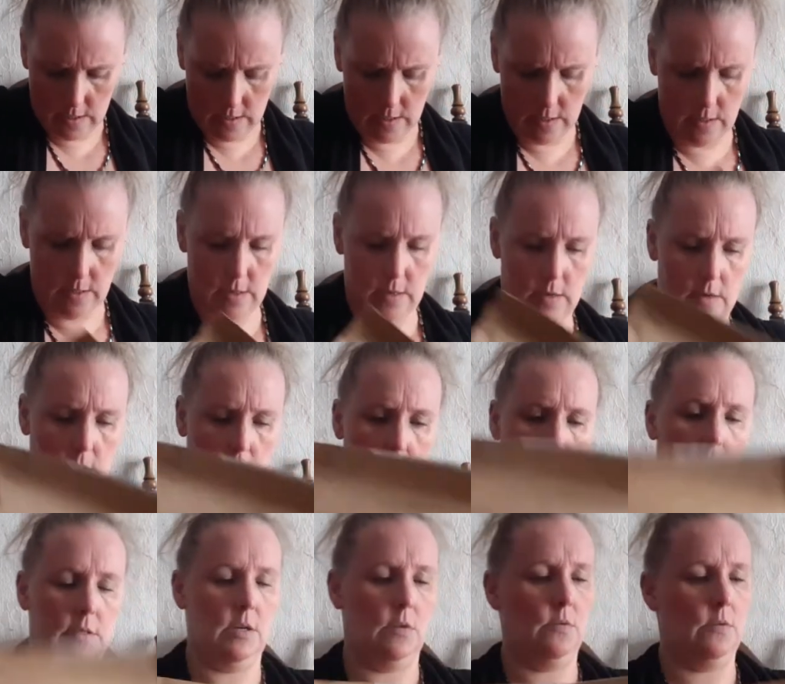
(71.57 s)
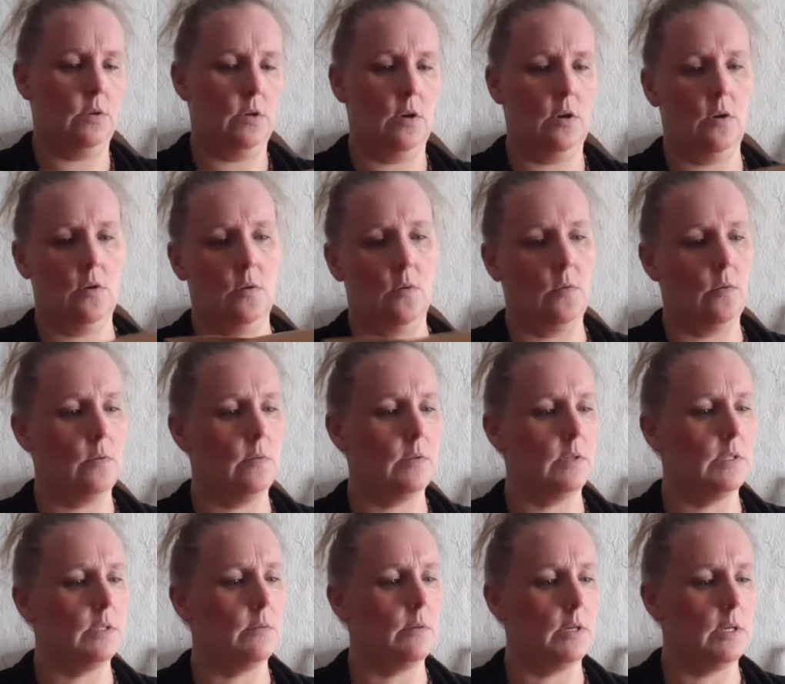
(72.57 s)
I don't know.
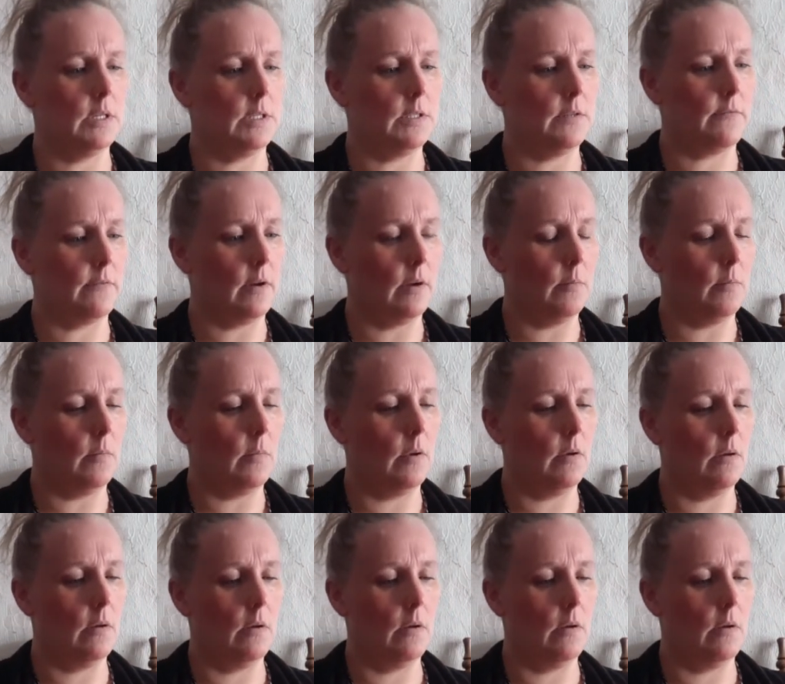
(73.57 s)
This one is from.